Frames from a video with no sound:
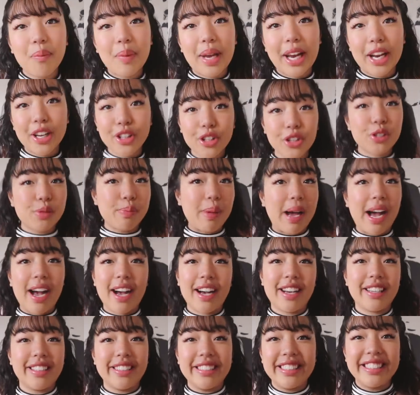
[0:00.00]
my hair looks
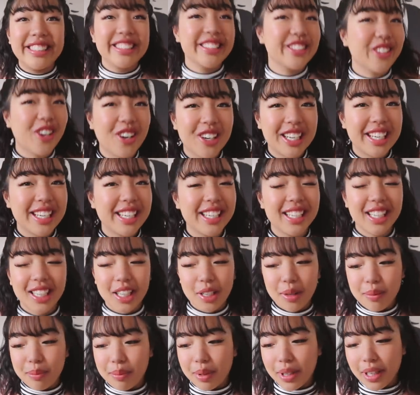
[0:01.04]
bad, sorry,
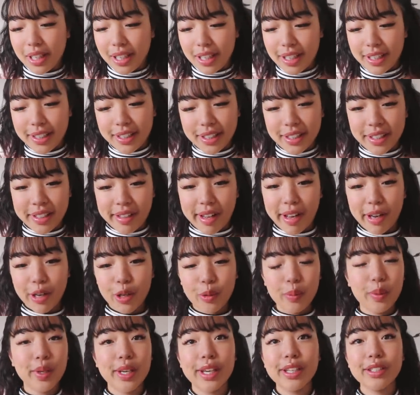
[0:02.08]
but I
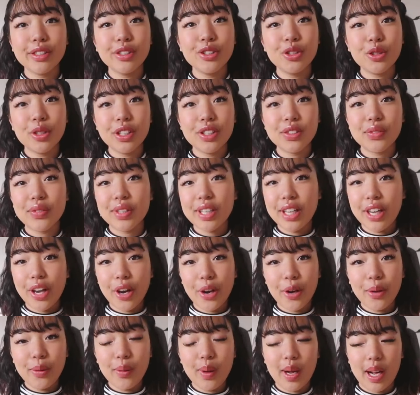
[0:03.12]
hope you guys enjoyed this
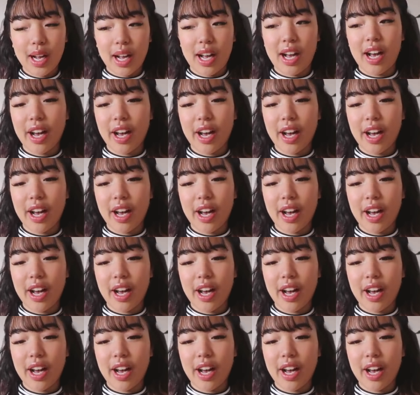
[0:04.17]
video.